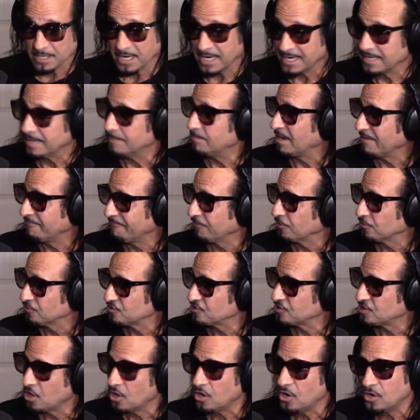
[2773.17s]
I got my
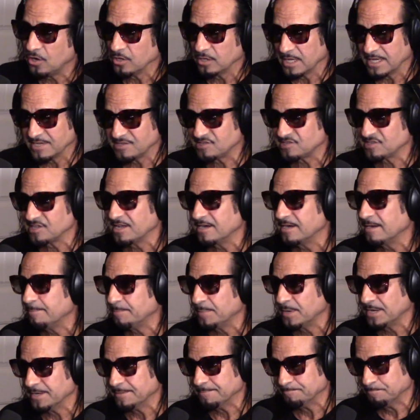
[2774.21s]
first call. I set up
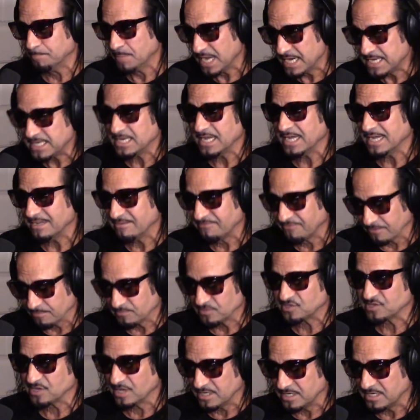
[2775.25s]
on Monday from
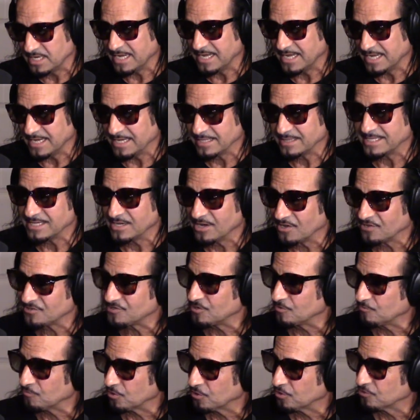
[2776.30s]
Sunday at the
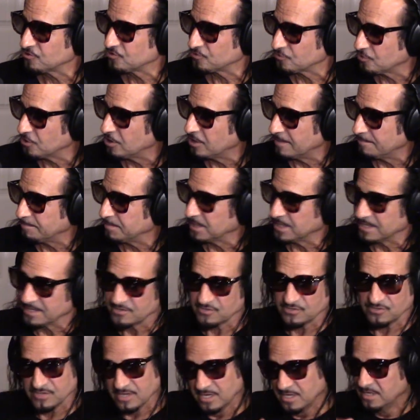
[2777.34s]
Austin Rehearsal
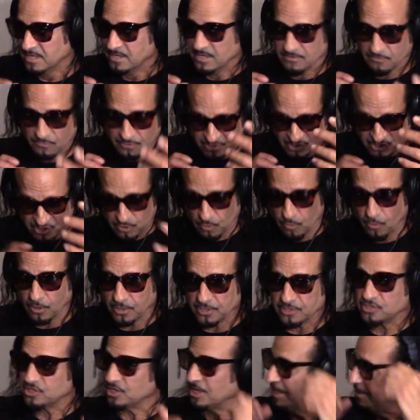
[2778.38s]
Complex with
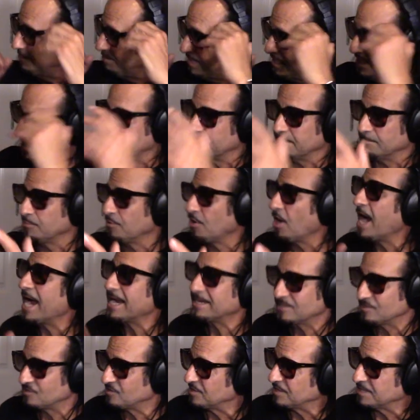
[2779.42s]
storage and began
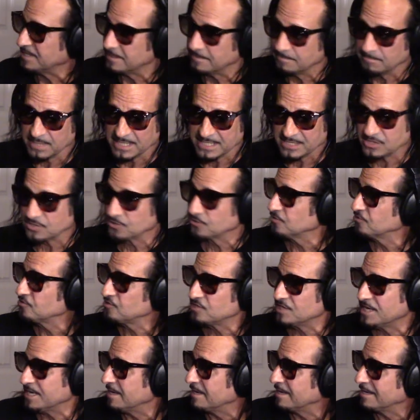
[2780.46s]
practicing. And by
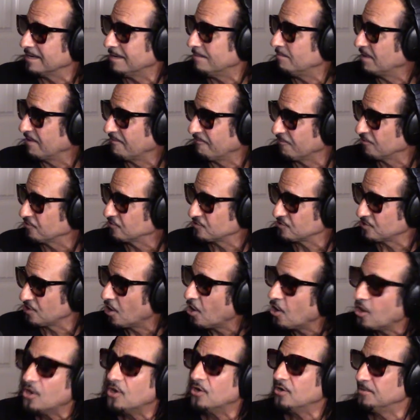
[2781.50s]
Thursday, I got my first
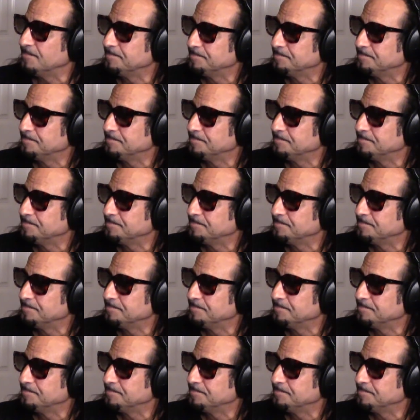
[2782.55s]
call.